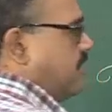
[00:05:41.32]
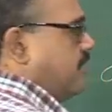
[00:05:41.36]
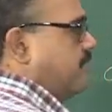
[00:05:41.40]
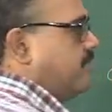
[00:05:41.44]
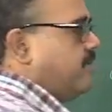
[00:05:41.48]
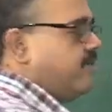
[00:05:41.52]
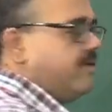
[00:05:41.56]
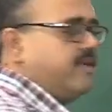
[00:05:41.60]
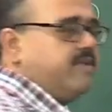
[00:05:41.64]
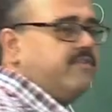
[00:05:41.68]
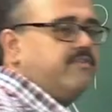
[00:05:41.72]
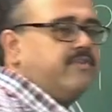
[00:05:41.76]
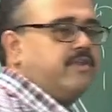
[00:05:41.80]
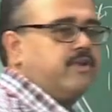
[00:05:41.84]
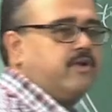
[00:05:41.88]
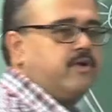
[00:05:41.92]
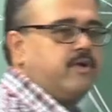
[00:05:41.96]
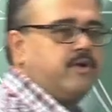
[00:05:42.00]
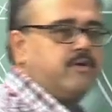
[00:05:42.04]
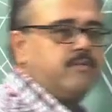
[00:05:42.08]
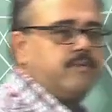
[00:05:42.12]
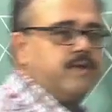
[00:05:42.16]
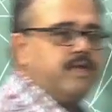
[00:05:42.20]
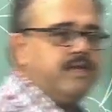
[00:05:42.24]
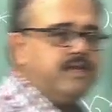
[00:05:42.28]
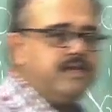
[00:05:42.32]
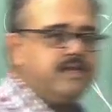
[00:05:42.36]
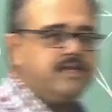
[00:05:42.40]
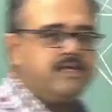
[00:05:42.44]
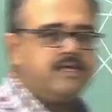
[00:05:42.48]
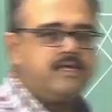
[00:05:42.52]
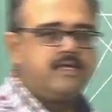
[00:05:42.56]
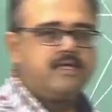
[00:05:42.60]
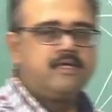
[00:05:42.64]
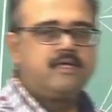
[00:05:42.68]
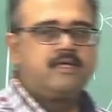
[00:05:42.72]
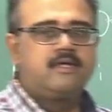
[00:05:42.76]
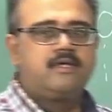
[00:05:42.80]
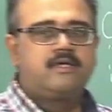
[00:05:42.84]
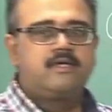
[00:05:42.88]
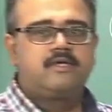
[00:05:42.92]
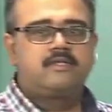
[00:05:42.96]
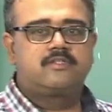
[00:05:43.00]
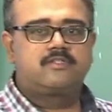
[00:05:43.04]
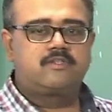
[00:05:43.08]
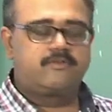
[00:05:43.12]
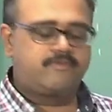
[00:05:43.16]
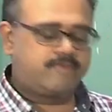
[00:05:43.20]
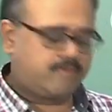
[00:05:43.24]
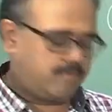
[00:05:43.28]
between 0 and 1.
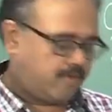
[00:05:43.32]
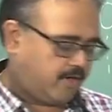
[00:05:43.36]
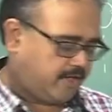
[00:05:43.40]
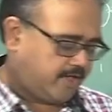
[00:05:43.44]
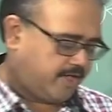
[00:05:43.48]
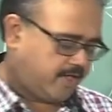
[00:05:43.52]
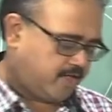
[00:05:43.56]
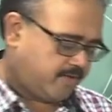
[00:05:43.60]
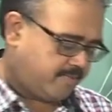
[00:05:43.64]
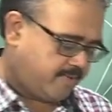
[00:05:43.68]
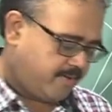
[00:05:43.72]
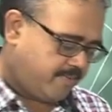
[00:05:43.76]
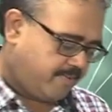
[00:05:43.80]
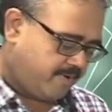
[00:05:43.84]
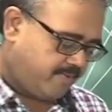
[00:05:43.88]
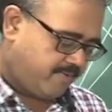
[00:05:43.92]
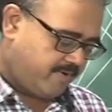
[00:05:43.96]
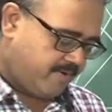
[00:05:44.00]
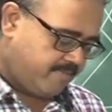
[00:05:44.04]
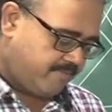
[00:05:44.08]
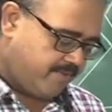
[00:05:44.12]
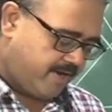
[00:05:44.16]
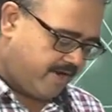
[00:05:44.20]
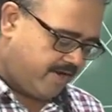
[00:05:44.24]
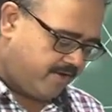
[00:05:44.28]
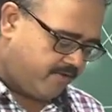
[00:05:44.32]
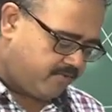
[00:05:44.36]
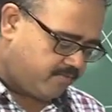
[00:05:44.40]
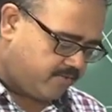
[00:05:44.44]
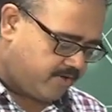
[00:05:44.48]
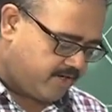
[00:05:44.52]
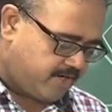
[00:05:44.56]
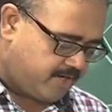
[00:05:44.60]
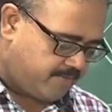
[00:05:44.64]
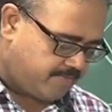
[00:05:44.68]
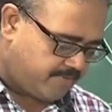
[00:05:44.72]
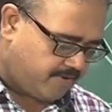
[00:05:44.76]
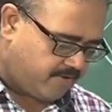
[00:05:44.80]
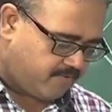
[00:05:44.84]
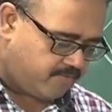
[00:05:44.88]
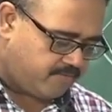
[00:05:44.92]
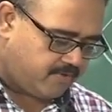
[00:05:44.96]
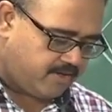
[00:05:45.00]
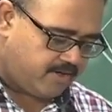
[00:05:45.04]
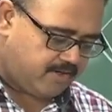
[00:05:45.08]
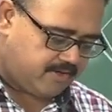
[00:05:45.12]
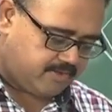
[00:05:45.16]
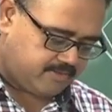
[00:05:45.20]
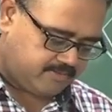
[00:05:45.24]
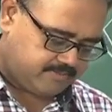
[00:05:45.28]
So, if you want it to be between -1 and
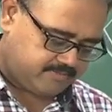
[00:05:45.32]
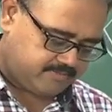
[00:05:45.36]
+1,